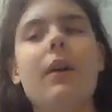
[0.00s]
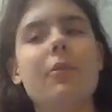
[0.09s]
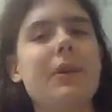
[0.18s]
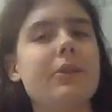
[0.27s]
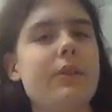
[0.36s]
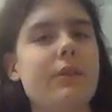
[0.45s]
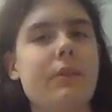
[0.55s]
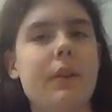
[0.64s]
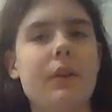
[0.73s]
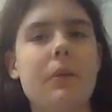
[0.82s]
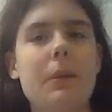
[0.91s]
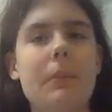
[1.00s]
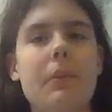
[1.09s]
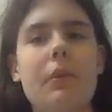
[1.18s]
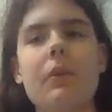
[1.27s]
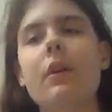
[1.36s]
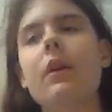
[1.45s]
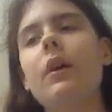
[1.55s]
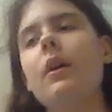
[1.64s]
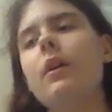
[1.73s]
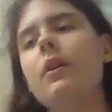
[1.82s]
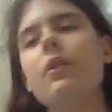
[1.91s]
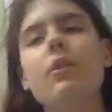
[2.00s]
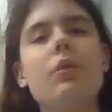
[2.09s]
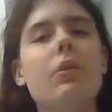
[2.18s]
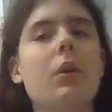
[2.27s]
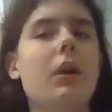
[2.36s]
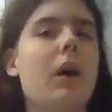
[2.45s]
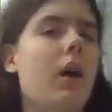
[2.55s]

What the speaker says: especially for new people who